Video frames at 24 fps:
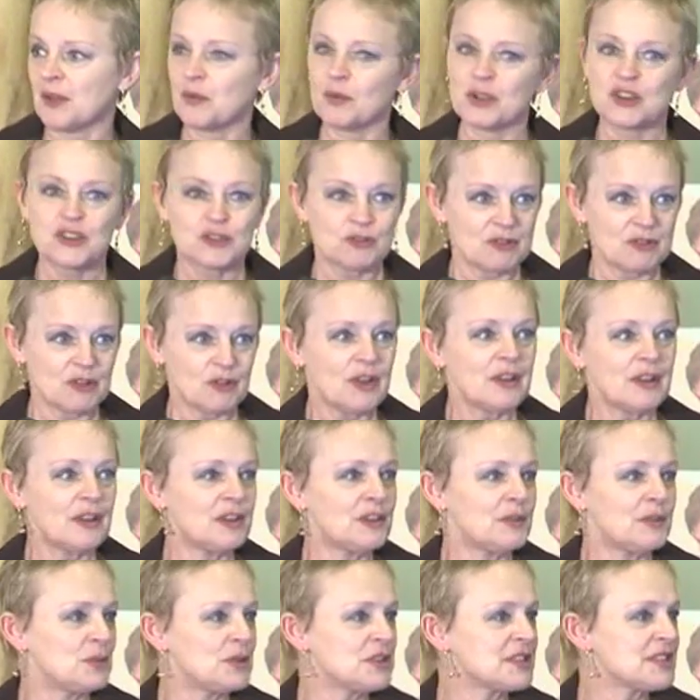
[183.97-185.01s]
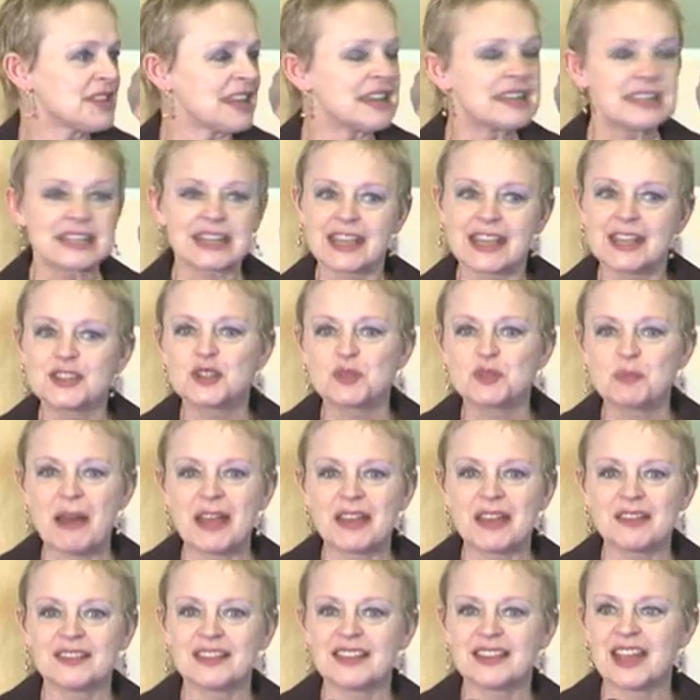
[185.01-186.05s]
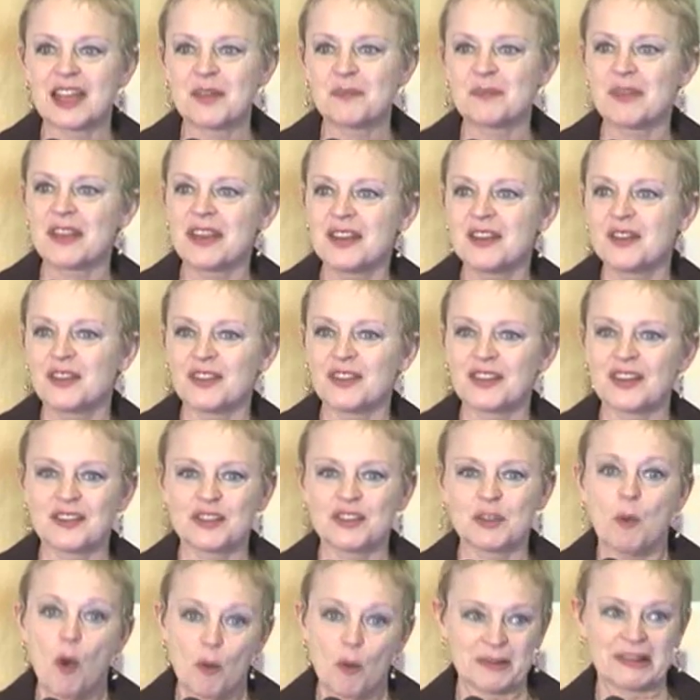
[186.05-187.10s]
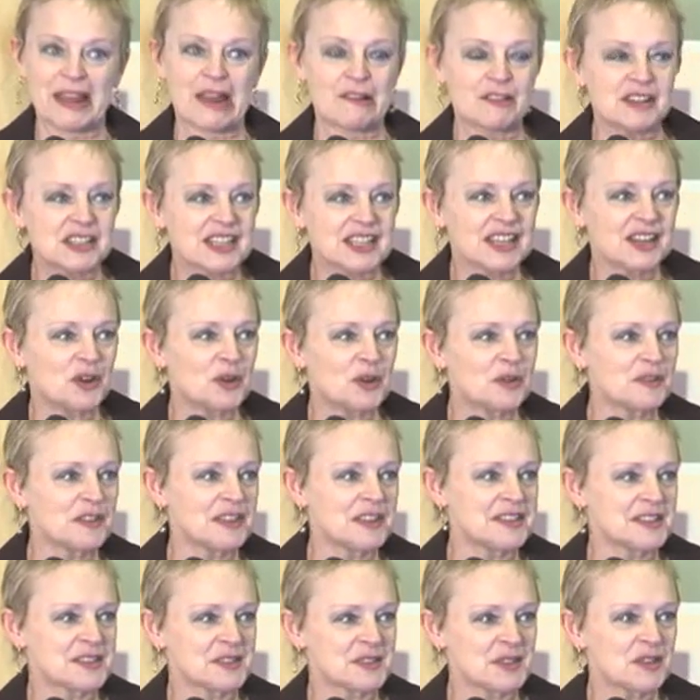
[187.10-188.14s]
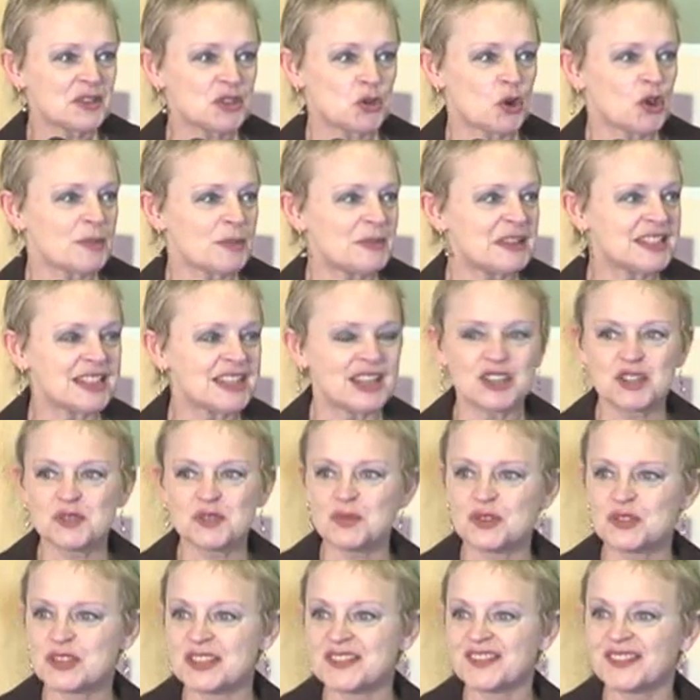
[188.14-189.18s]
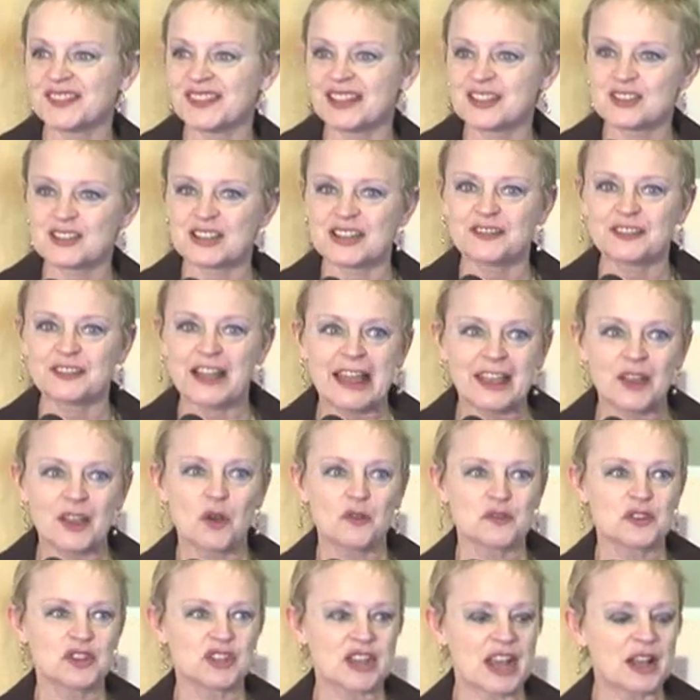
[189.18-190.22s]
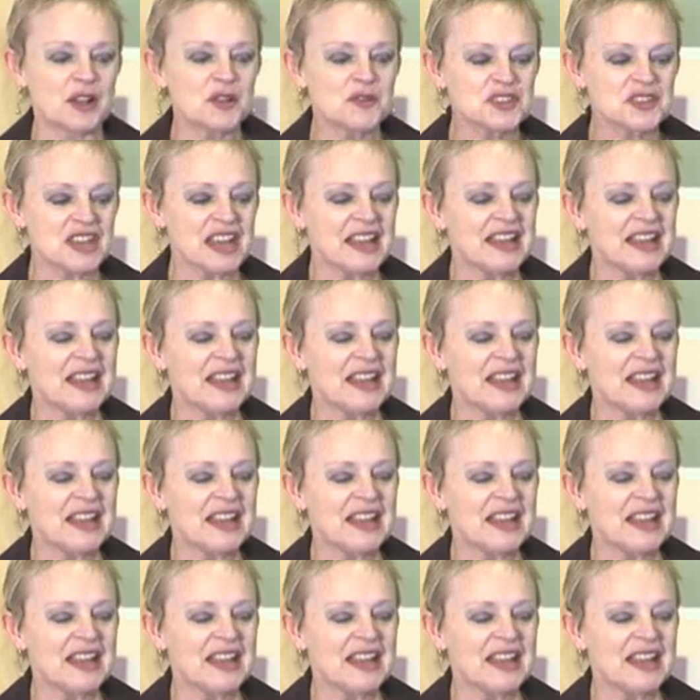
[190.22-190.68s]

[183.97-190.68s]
which was indicated by the popularity of his documentation, which is literally flying off the shelves.